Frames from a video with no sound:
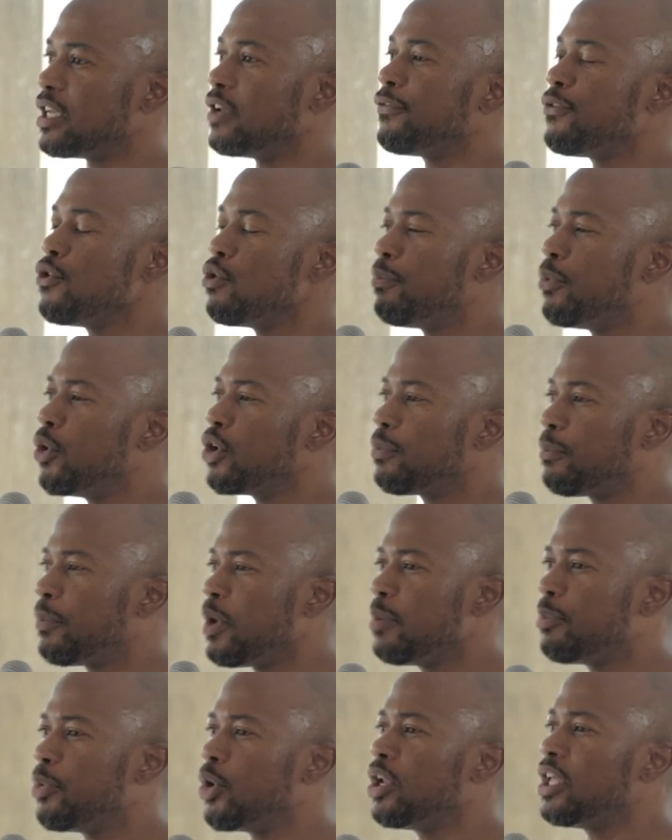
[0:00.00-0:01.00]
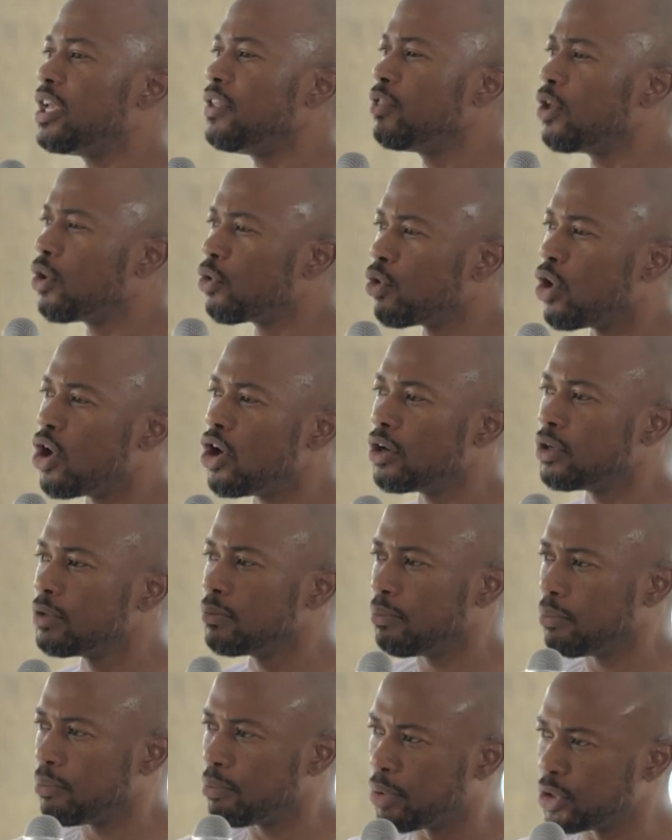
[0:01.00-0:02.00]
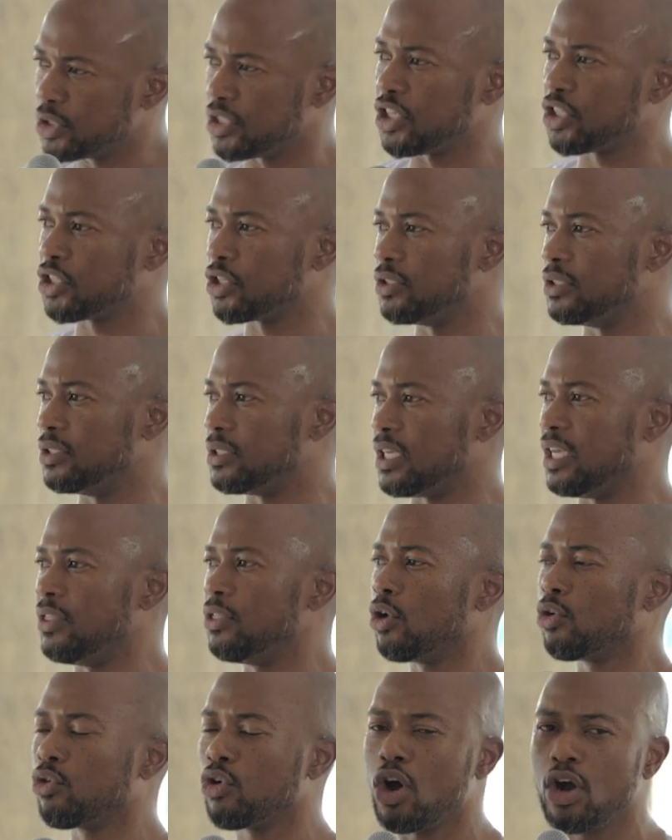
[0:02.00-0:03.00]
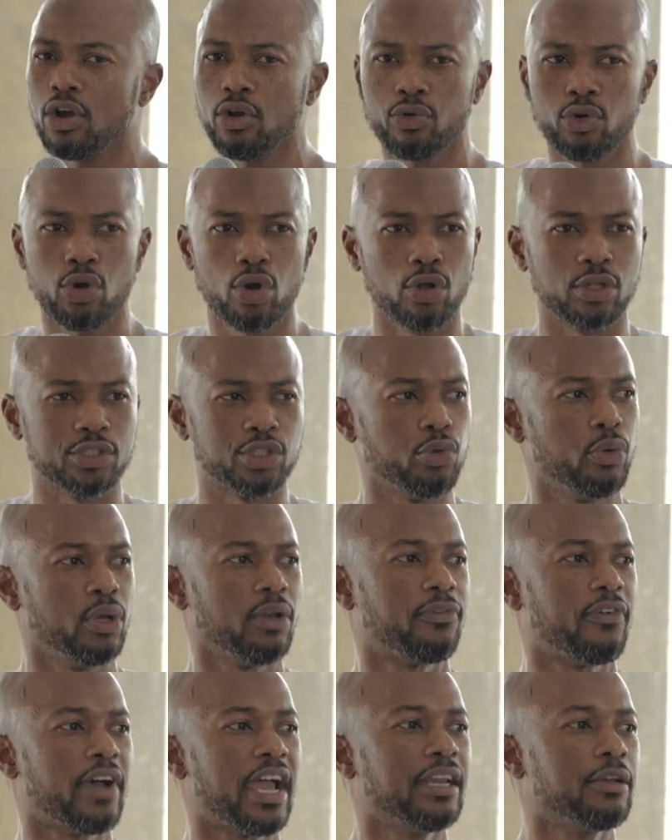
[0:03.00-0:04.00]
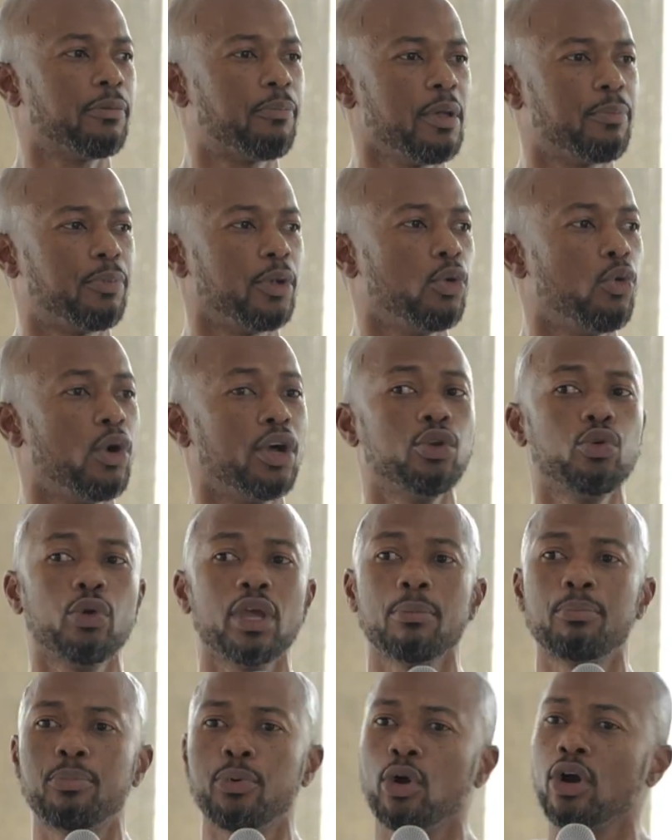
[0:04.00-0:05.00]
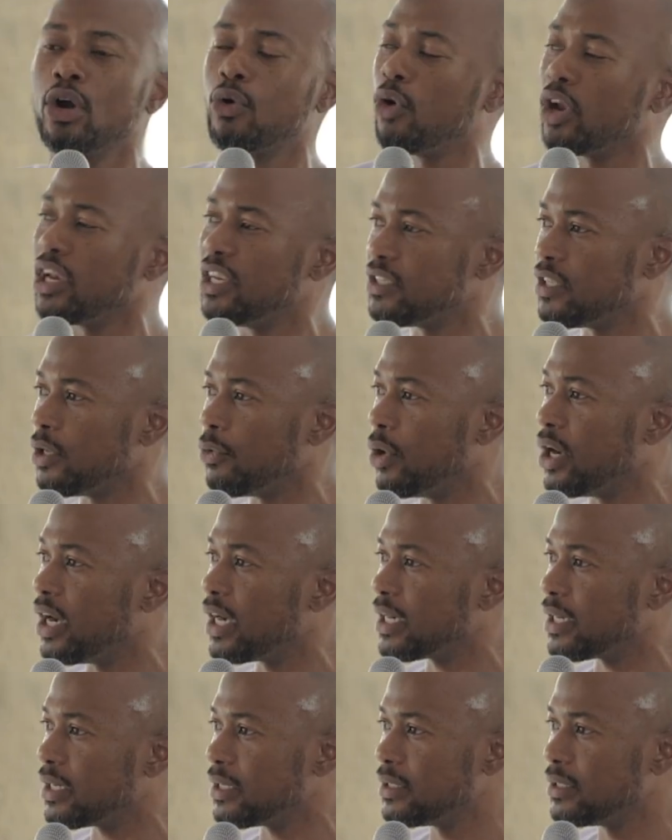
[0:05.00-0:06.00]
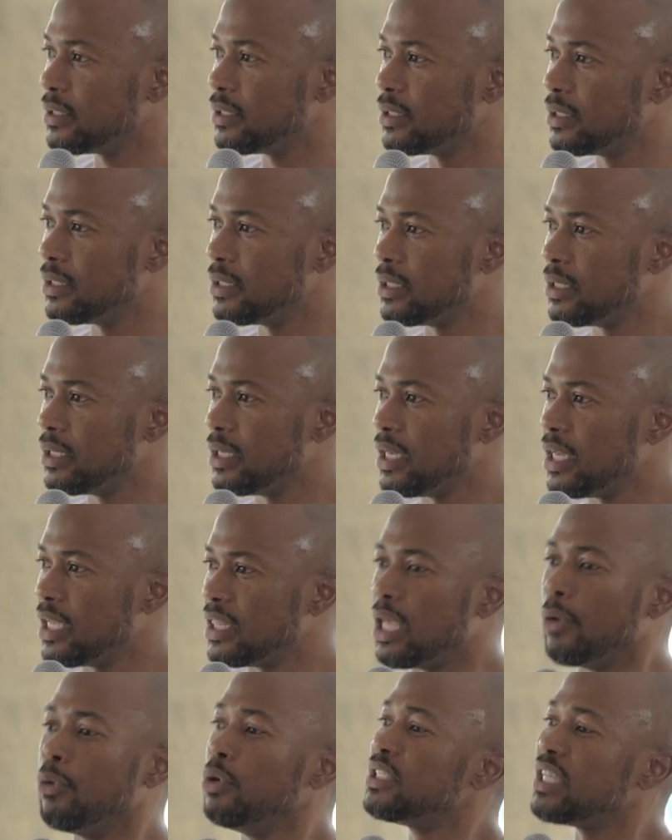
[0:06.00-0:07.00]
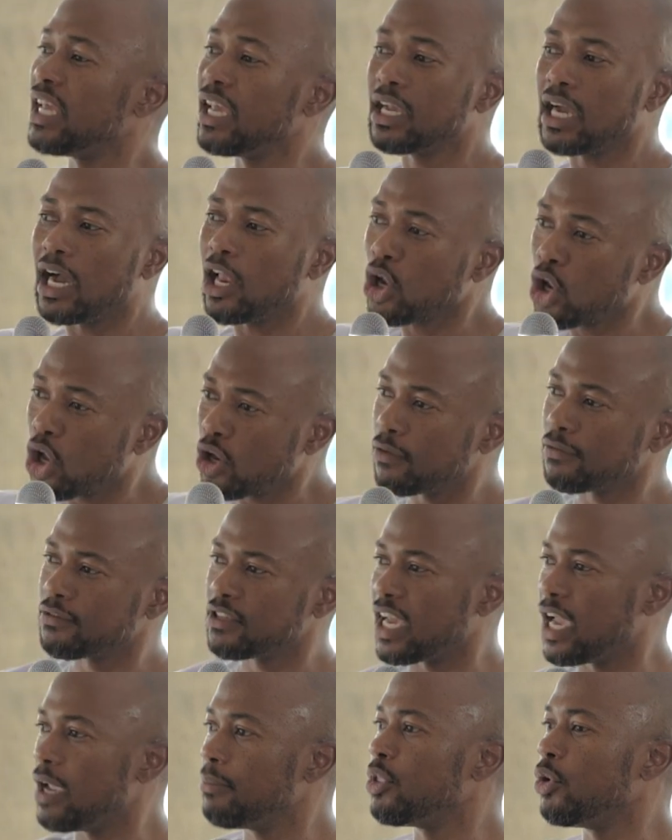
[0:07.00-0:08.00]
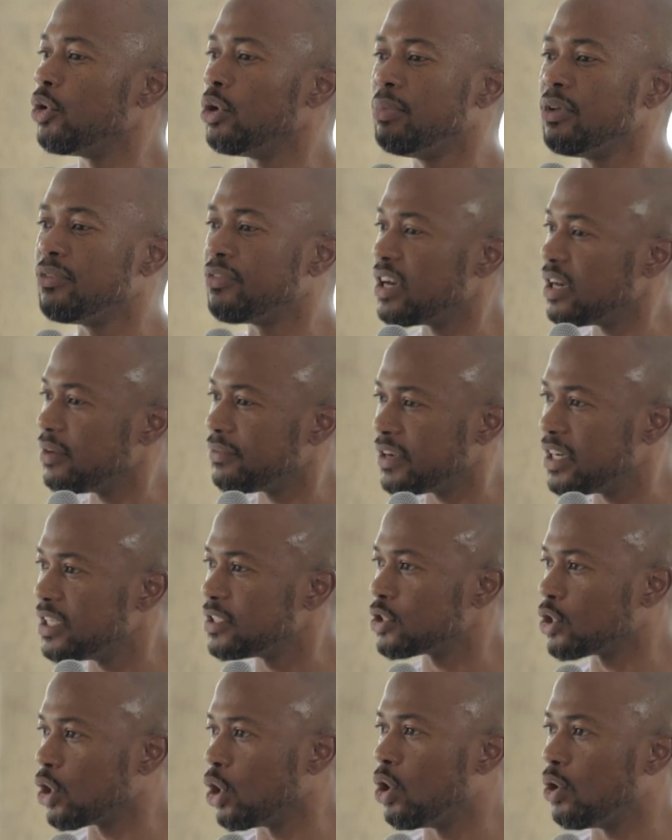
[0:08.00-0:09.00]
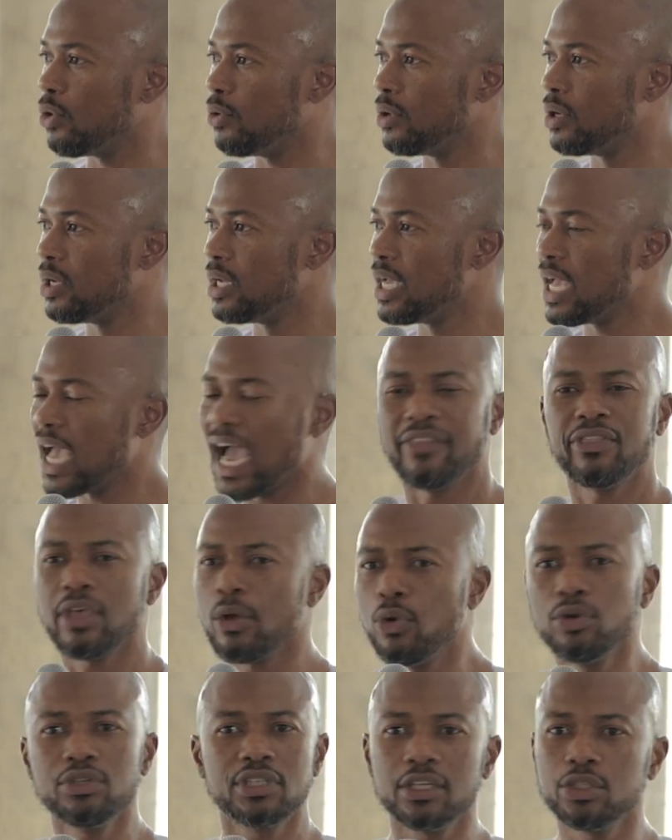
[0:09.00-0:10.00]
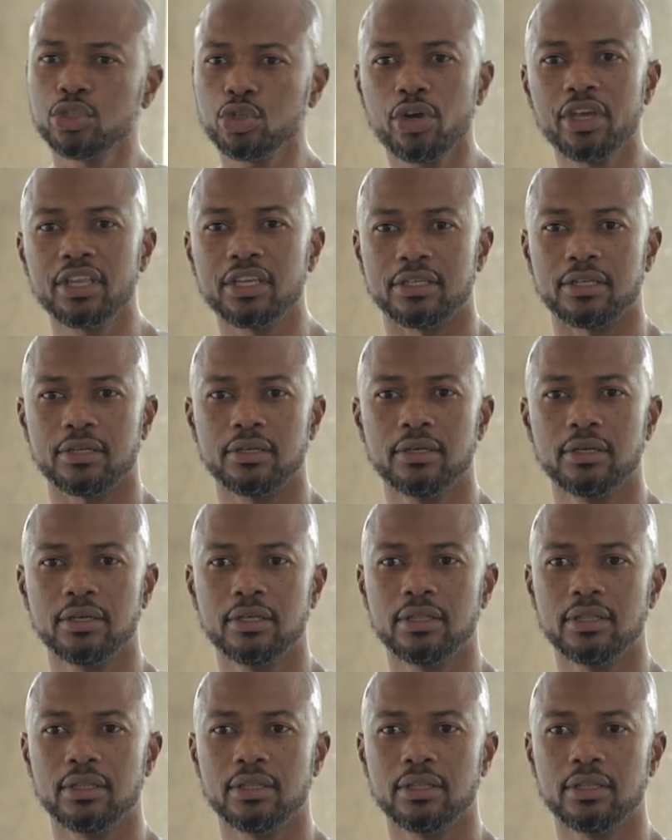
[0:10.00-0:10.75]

If you put people in the wrong positions, in the wrong roles, you will find people who are doing poor quality work. They will take a lot of time, they will be very, very slow, and they won't enjoy it.